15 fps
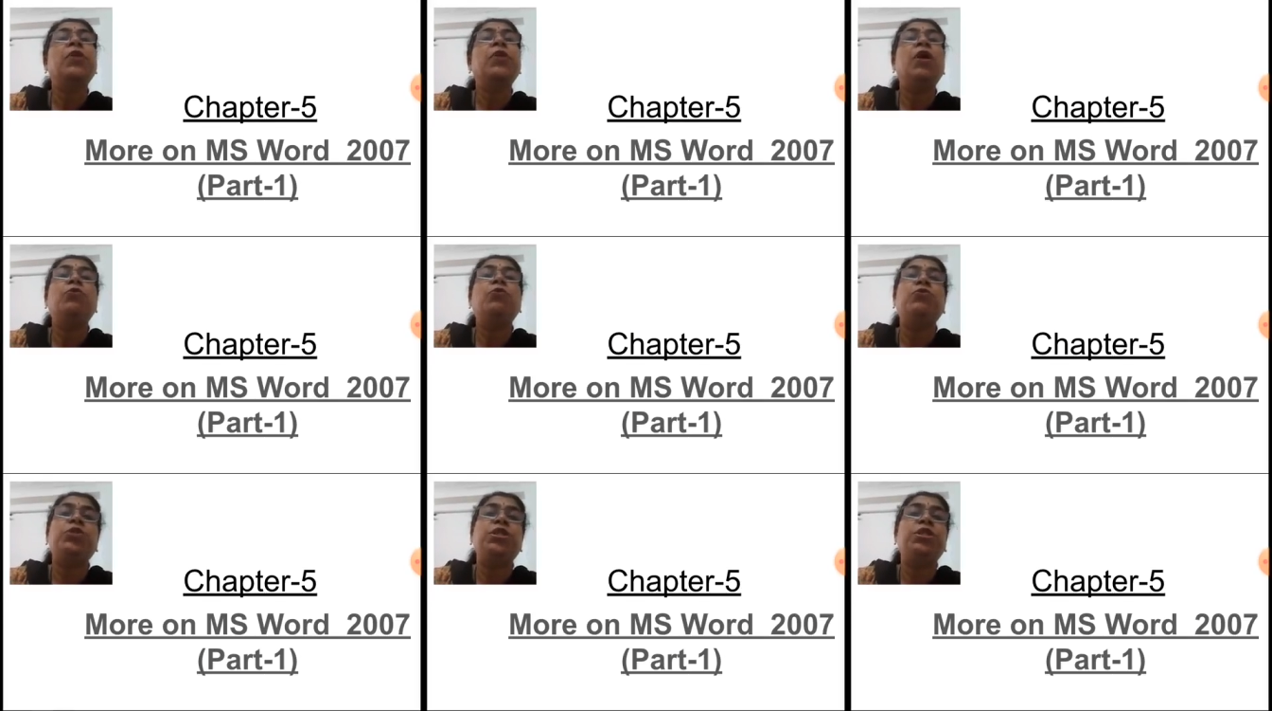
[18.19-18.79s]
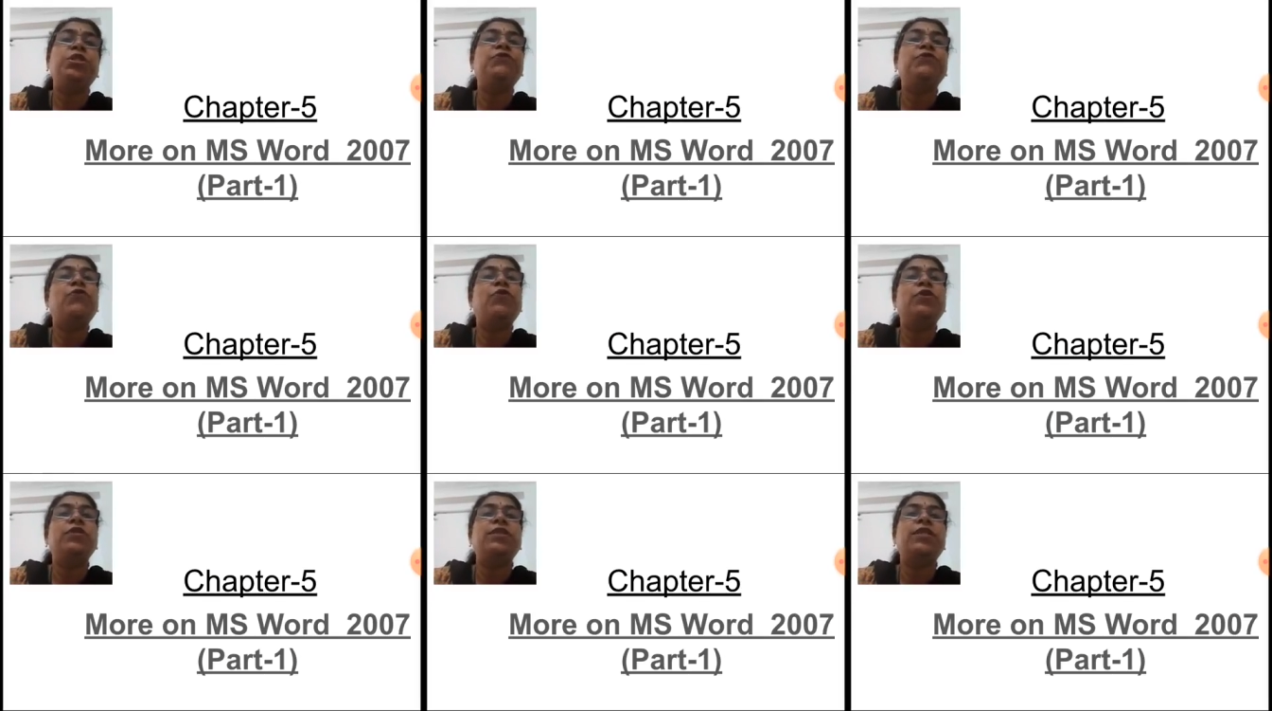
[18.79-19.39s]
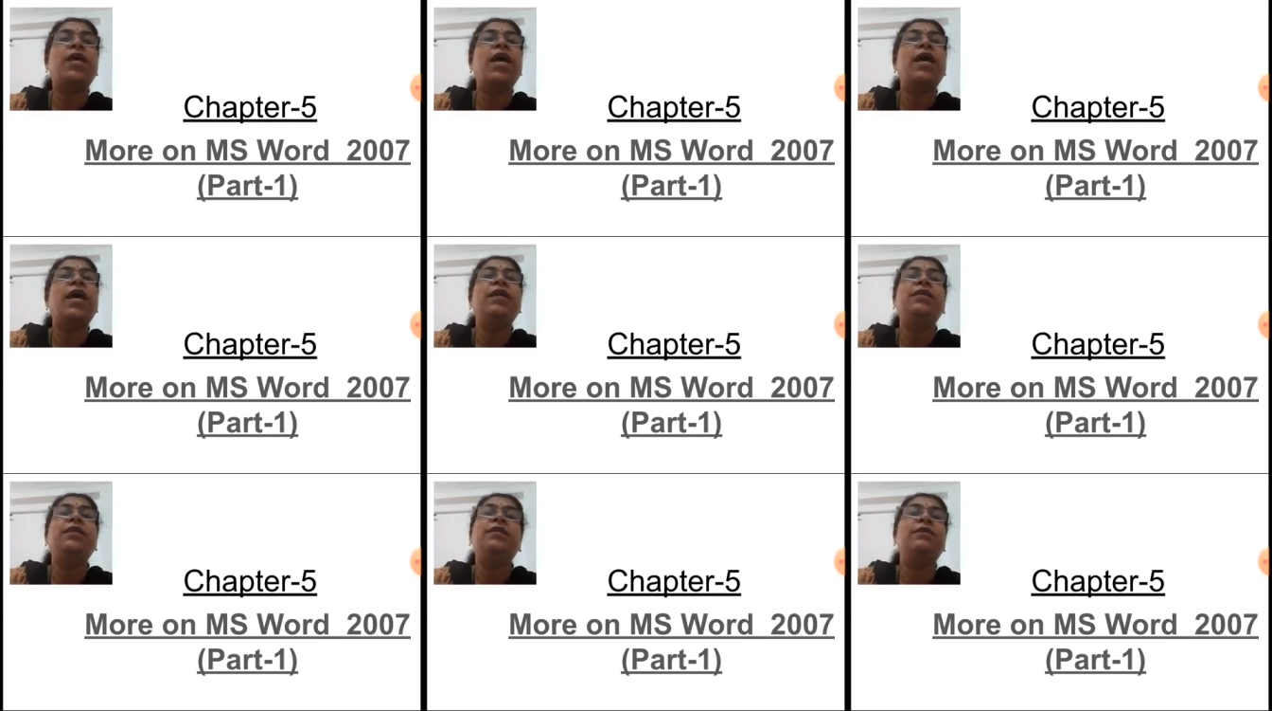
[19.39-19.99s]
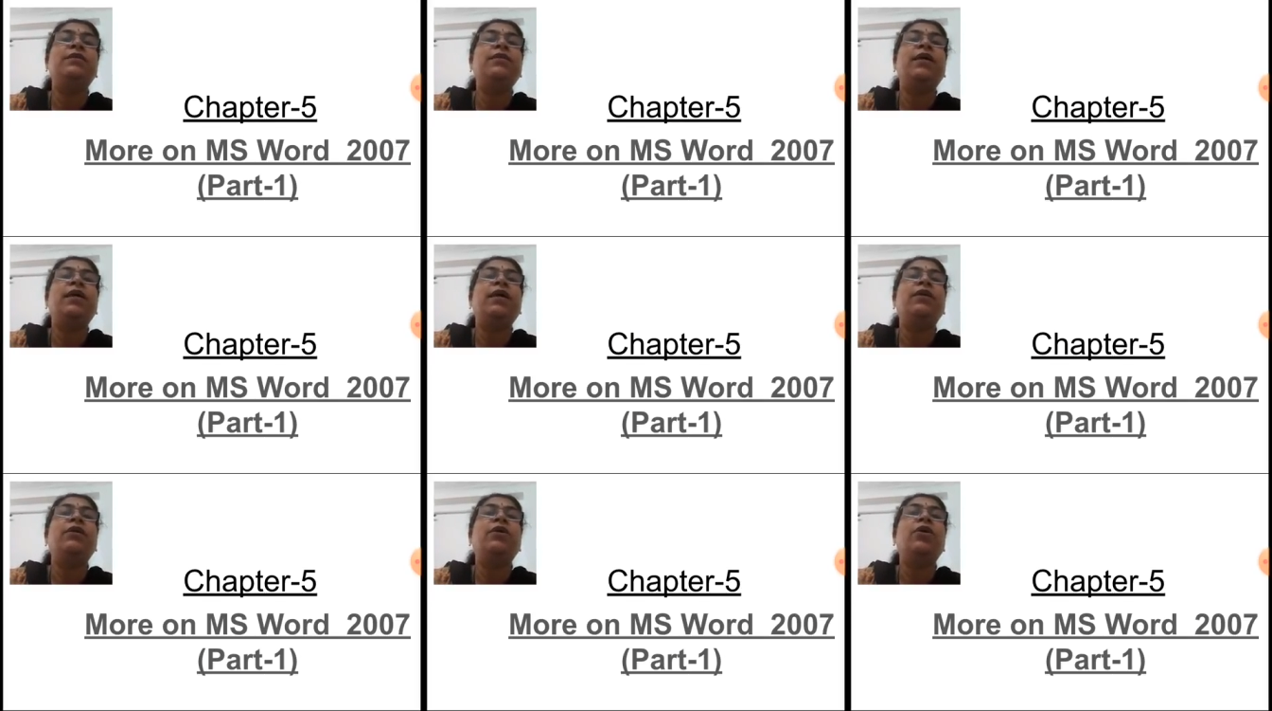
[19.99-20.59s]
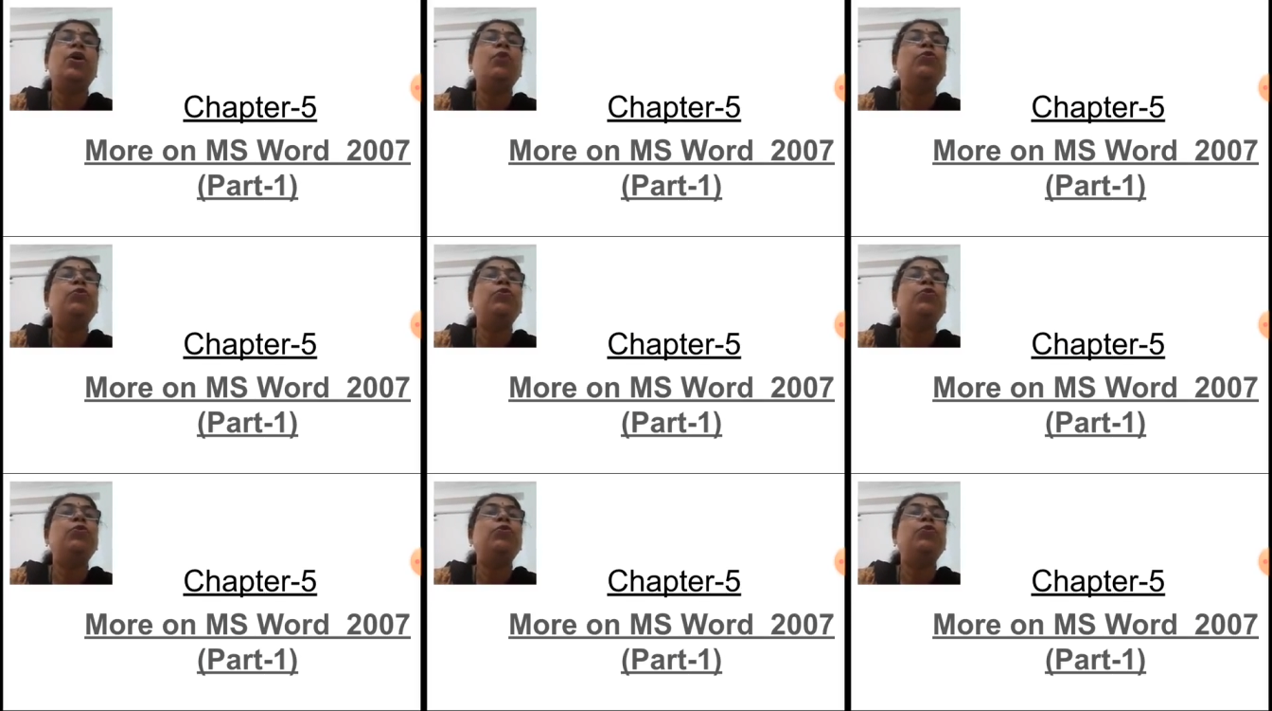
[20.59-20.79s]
how to change the font size, and how